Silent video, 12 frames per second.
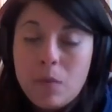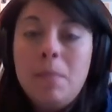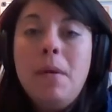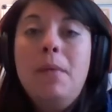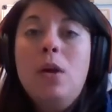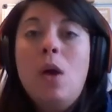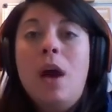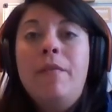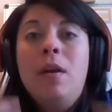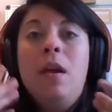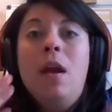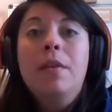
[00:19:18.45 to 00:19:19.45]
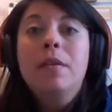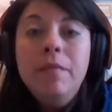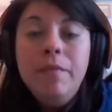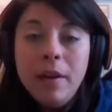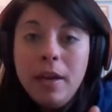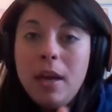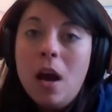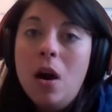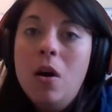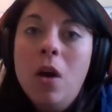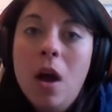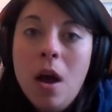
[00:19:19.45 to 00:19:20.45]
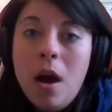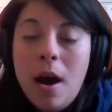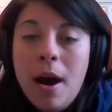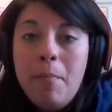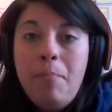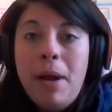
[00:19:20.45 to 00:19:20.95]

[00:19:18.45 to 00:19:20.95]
Remember, you have another video uh,